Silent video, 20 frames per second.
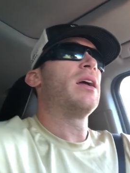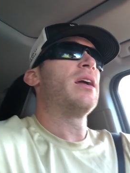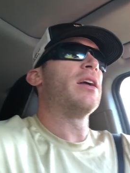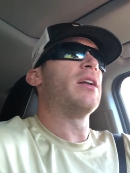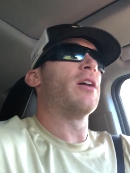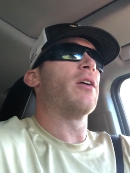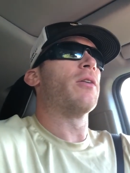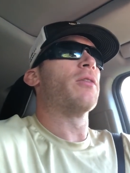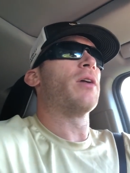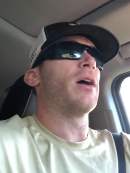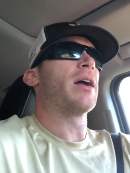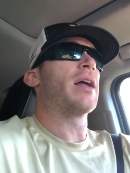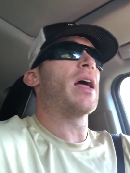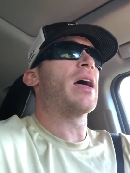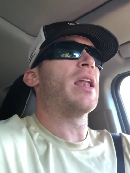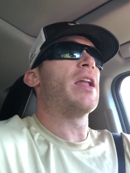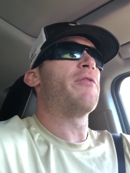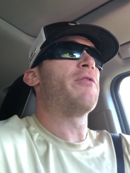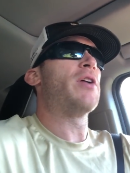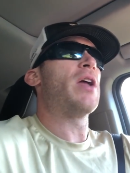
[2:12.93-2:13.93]
you know,
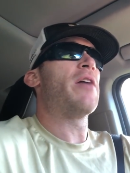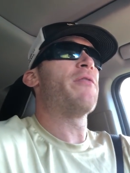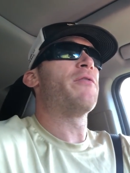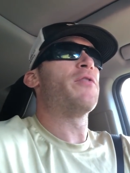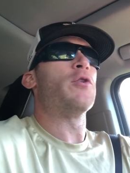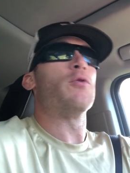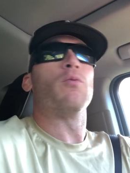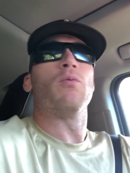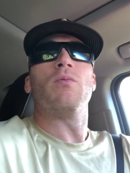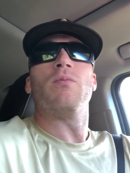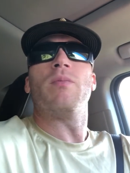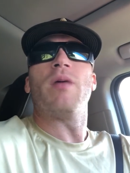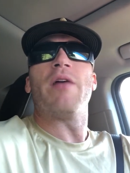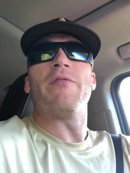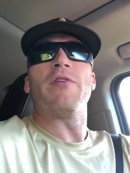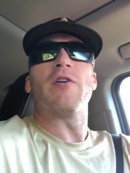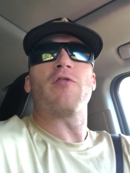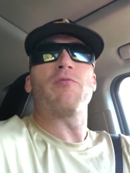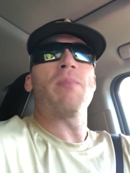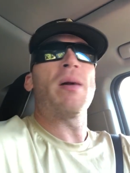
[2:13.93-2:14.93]
again, if, if you
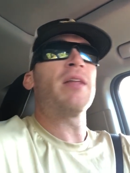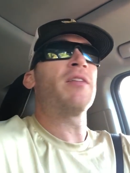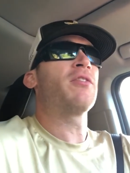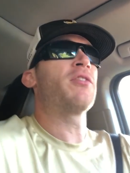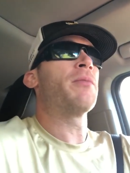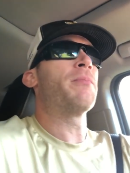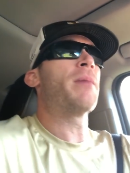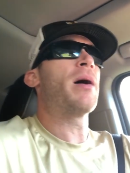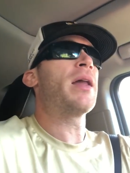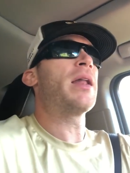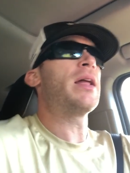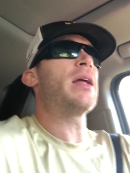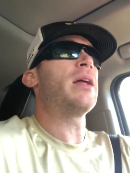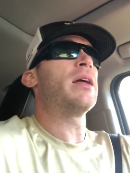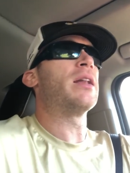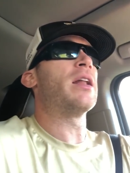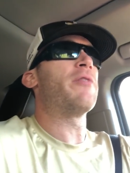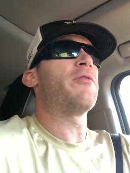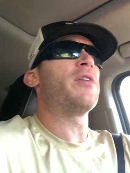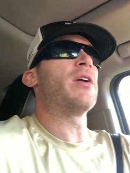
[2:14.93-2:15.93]
if you spend some money
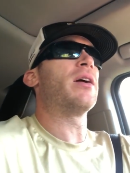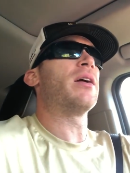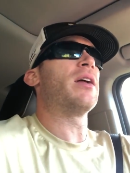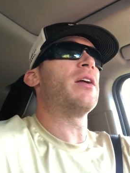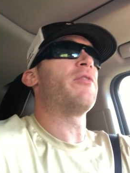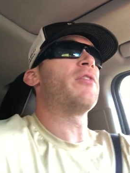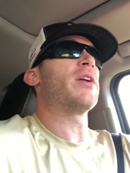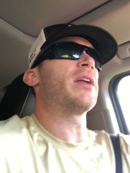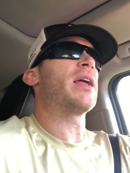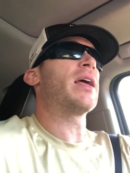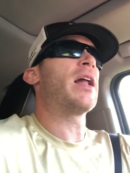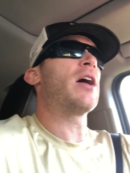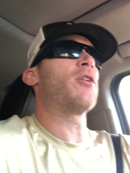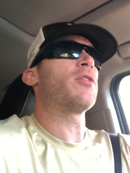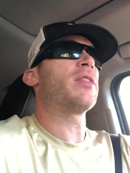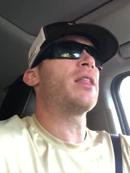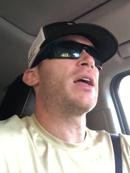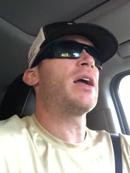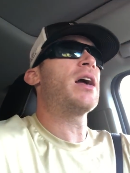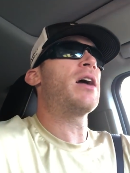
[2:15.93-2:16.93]
and if you if you get
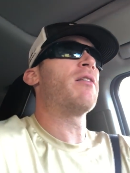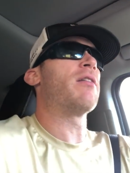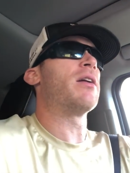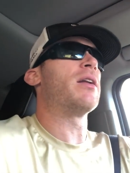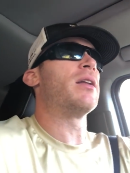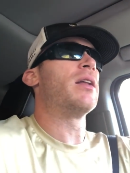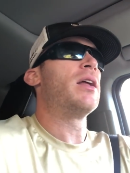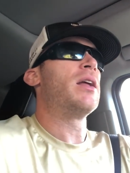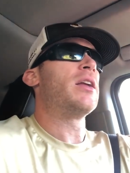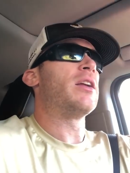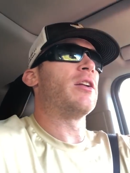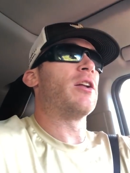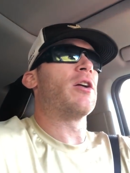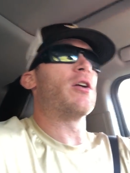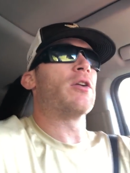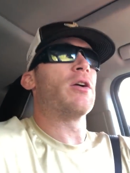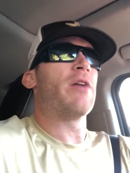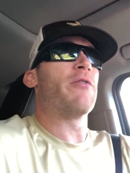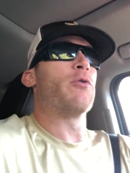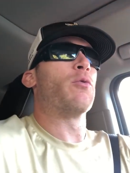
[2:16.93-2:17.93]
out there and you know
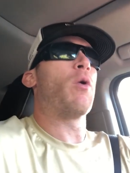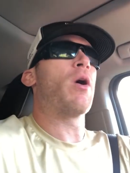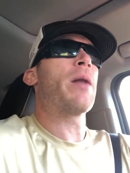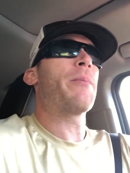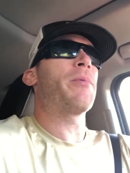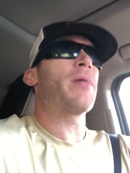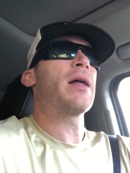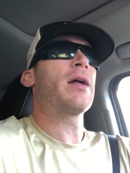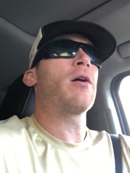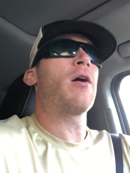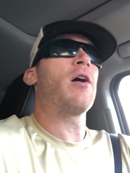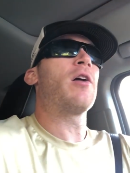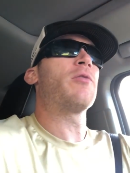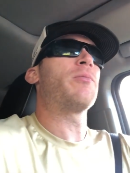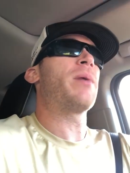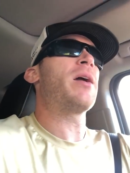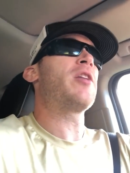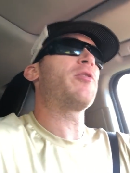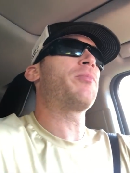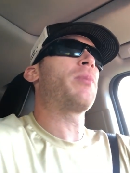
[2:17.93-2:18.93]
you, if you want to play college
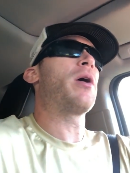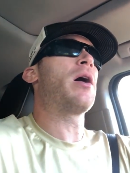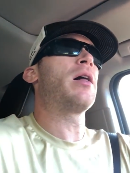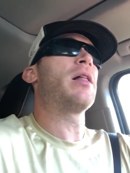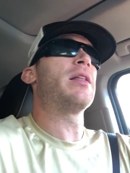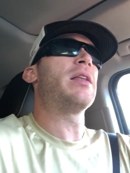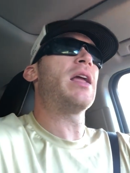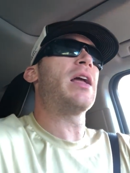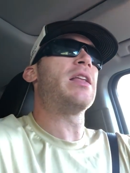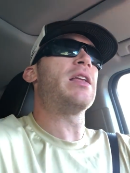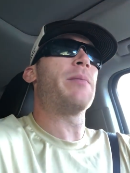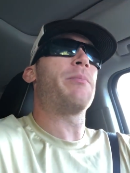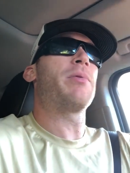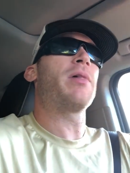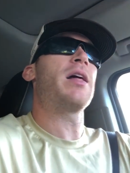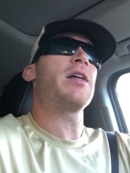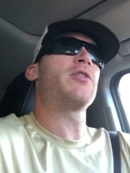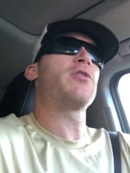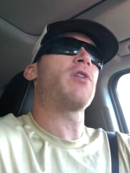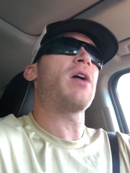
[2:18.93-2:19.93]
baseball and, and, you
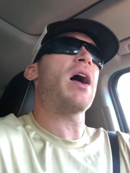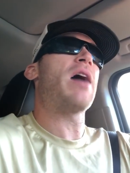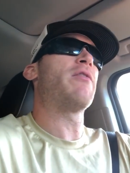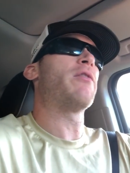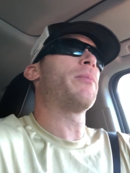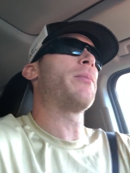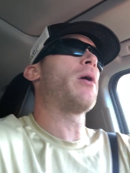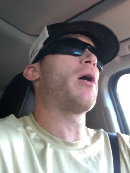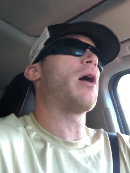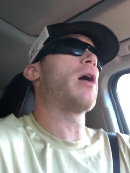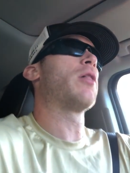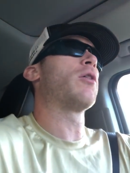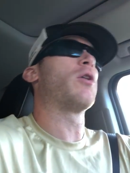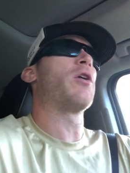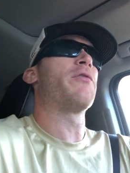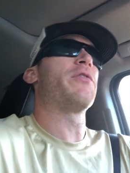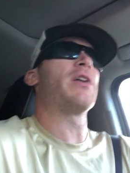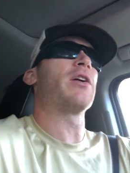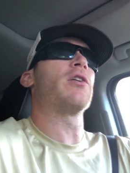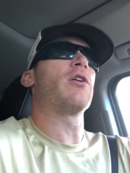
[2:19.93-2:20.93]
play travel ball or
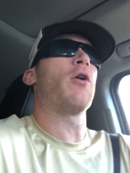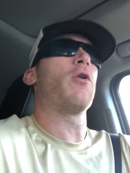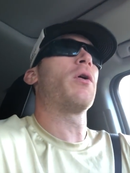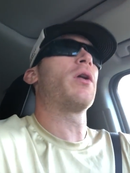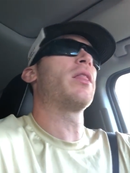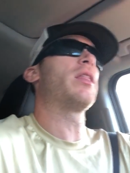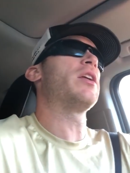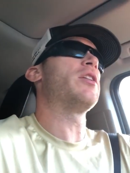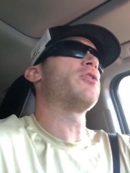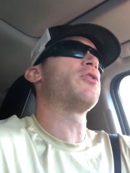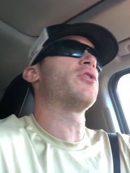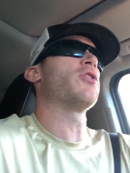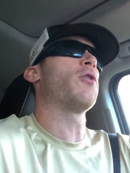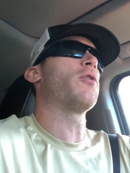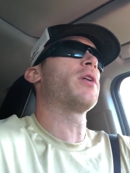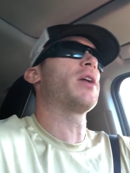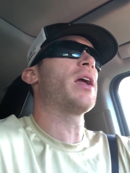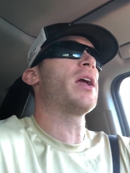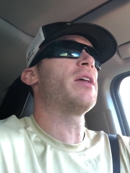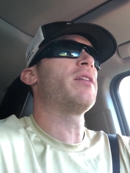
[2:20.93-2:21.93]
if you go to these
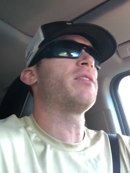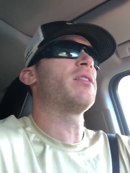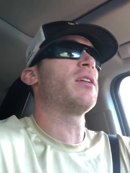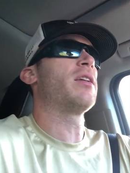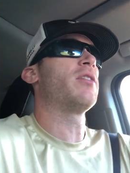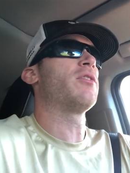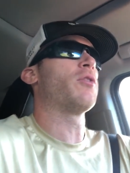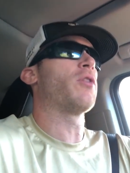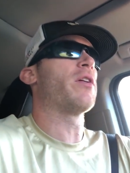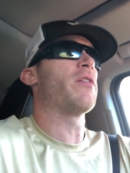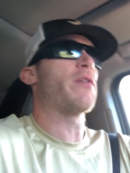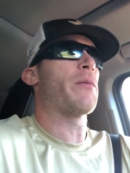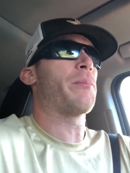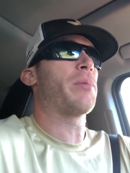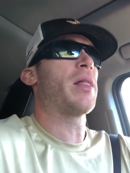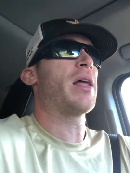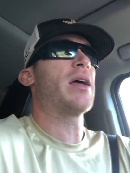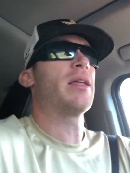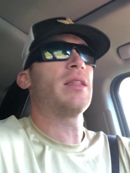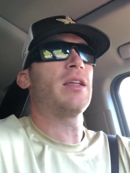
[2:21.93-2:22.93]
showcases or if you
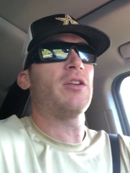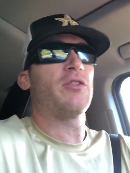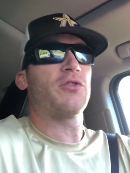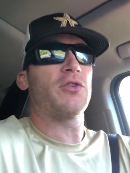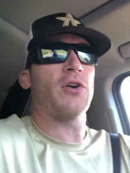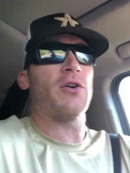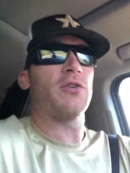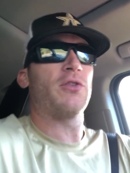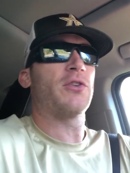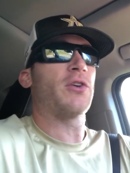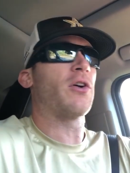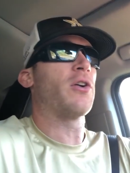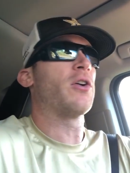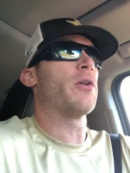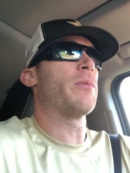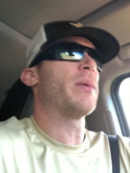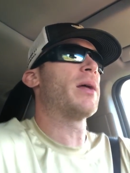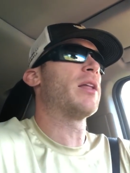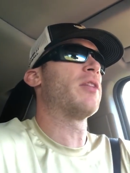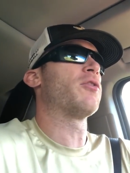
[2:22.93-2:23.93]
play in these certain
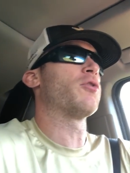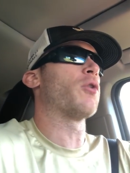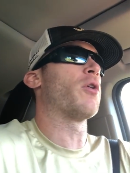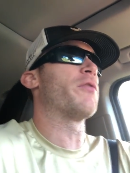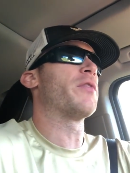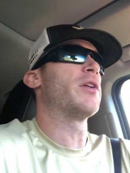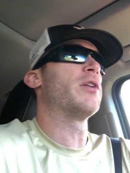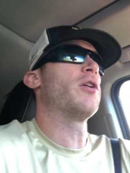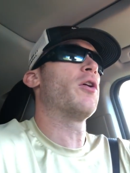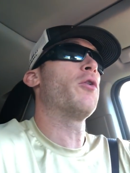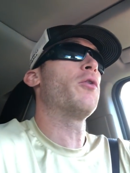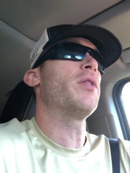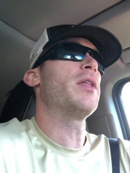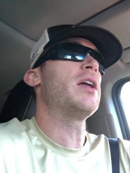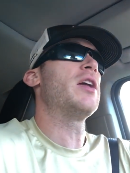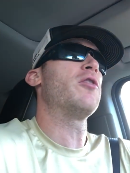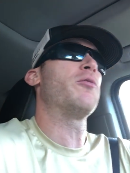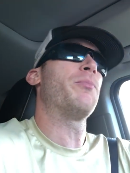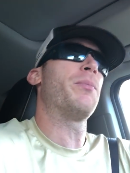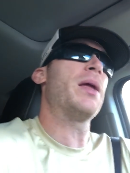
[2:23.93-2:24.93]
tournaments or if you know
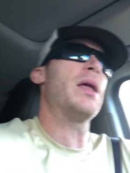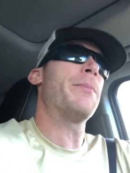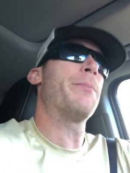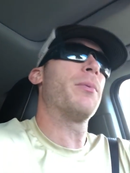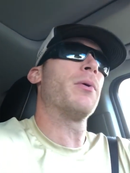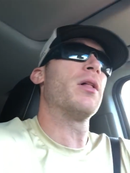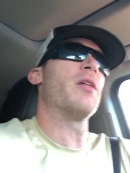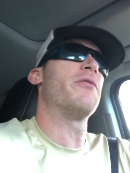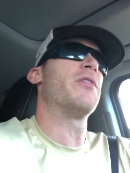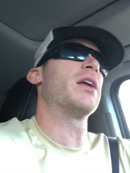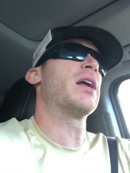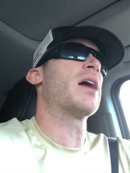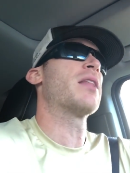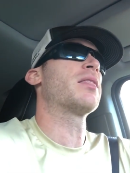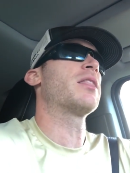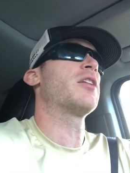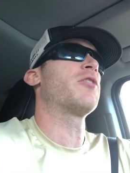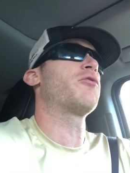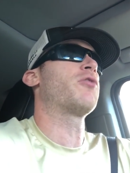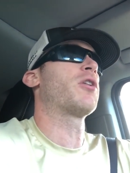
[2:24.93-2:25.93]
these people, if you
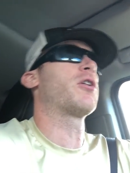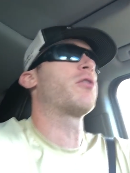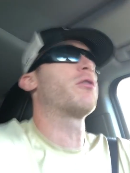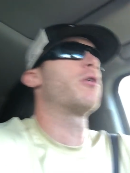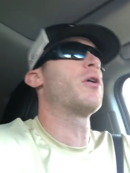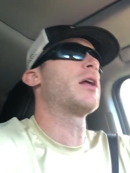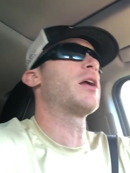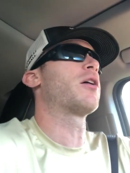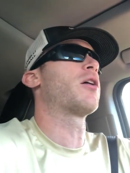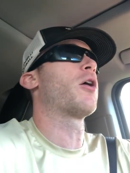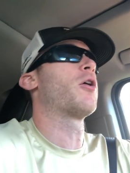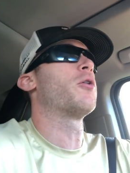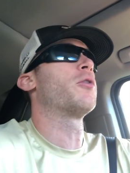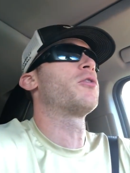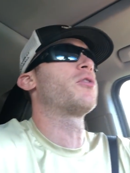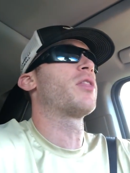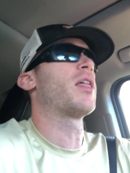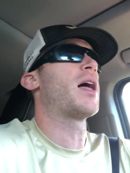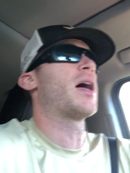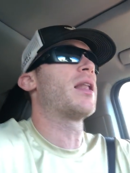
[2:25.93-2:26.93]
got this recruiting
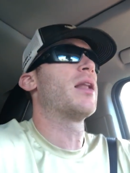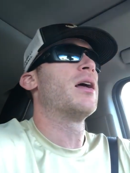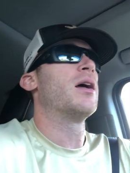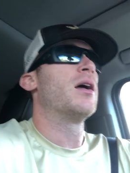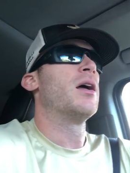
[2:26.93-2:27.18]
coach that